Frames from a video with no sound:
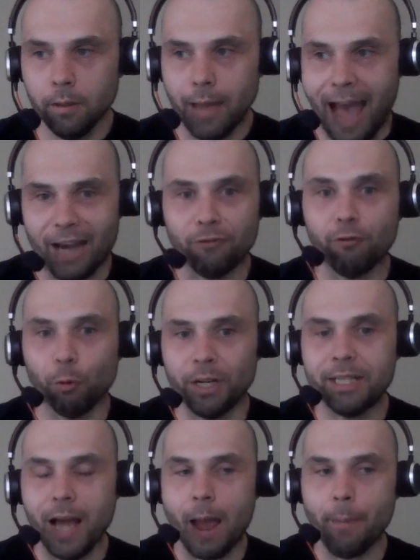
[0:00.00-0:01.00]
had a
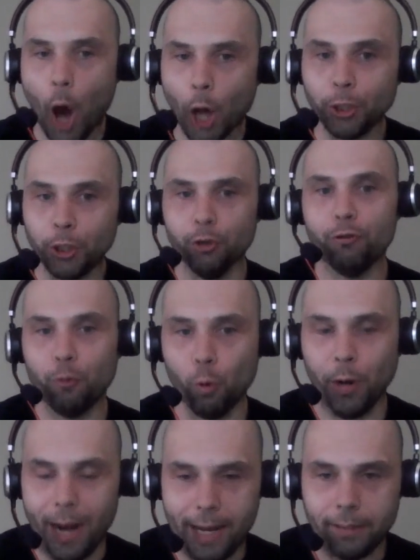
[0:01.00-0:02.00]
40 time under
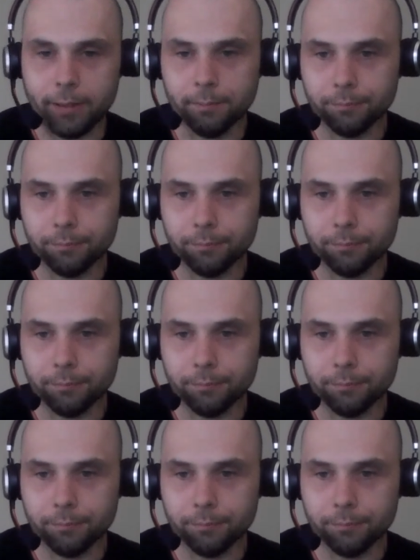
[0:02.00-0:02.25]
4.8.